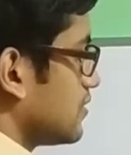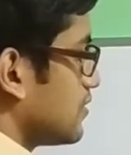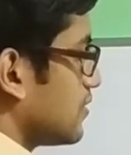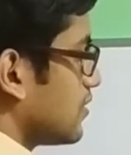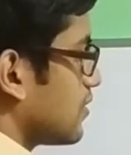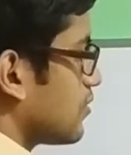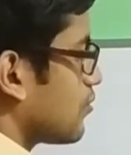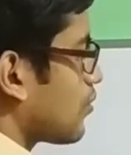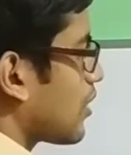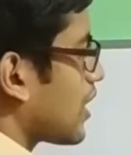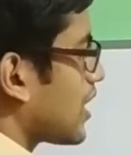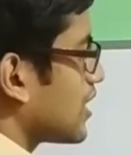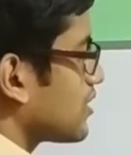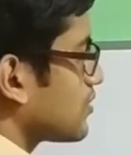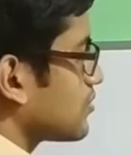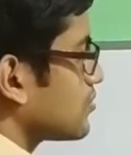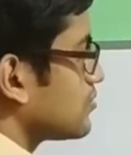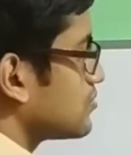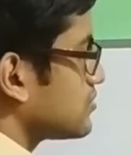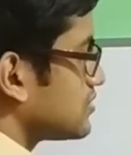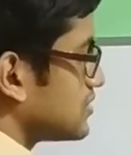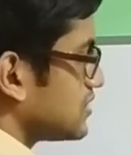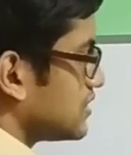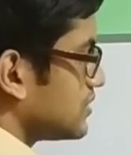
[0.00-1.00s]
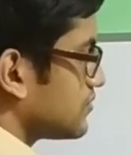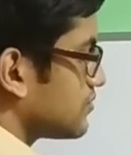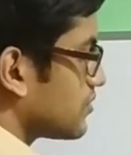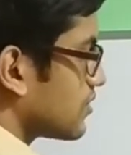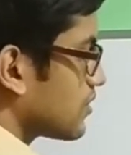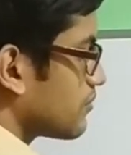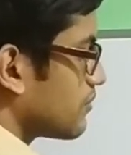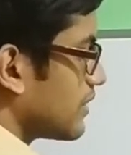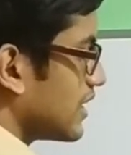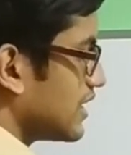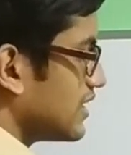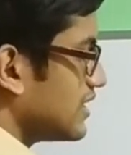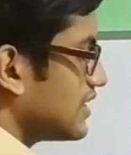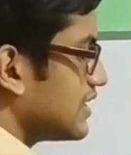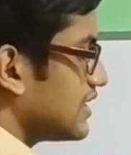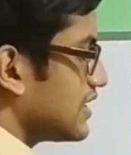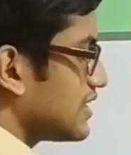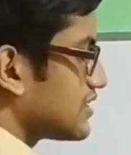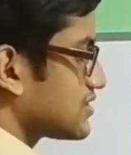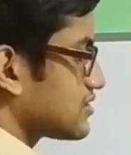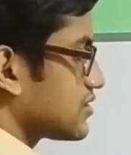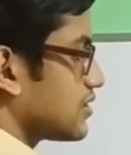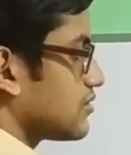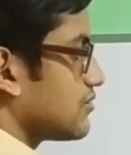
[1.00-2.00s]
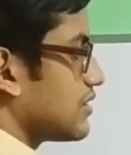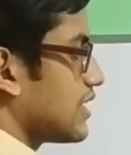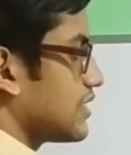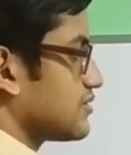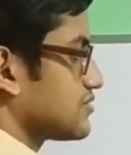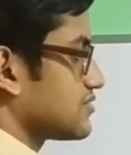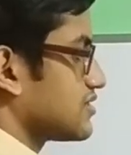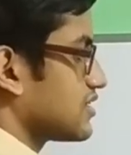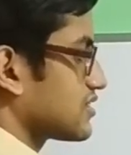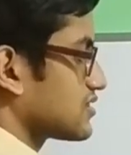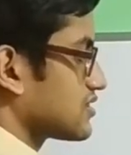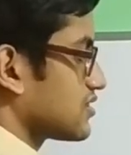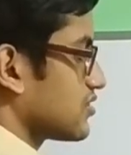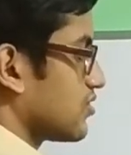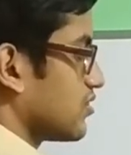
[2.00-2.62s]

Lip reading: 1, 2, 3, for many layers of abstraction